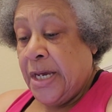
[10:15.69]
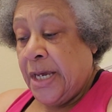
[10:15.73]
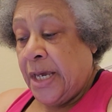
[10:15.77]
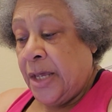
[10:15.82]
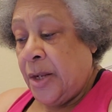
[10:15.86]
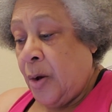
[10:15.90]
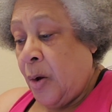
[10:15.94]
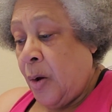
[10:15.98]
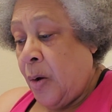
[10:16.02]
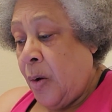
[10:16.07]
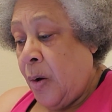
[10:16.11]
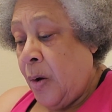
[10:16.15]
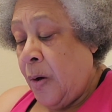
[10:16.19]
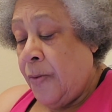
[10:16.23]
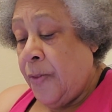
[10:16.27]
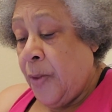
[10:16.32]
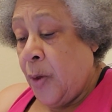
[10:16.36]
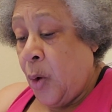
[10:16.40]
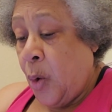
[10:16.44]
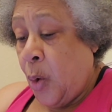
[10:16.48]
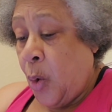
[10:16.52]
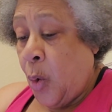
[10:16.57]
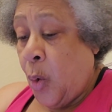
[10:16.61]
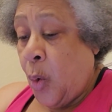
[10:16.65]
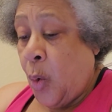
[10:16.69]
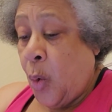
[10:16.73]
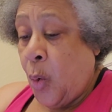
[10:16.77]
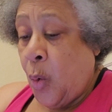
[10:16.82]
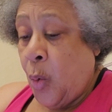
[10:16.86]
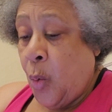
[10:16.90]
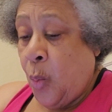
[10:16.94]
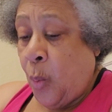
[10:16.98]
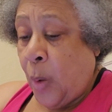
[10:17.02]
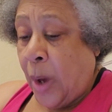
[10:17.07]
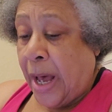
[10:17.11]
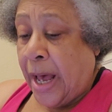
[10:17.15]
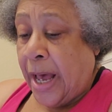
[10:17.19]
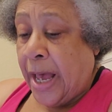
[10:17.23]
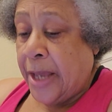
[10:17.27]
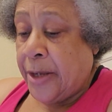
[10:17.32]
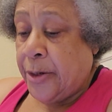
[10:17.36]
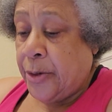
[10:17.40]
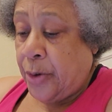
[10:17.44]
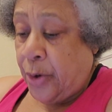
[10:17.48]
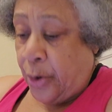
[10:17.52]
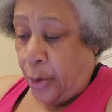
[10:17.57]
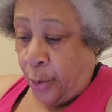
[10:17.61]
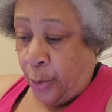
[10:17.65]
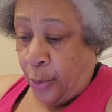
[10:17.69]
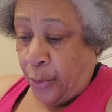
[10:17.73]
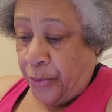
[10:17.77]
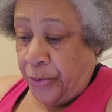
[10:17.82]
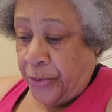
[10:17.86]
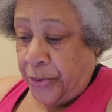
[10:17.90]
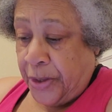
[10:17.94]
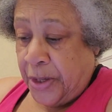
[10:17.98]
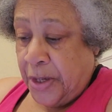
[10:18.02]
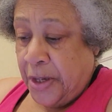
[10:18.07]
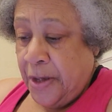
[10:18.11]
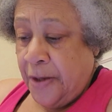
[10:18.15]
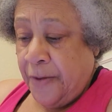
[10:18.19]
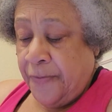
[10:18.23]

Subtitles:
In all the whole wide earth,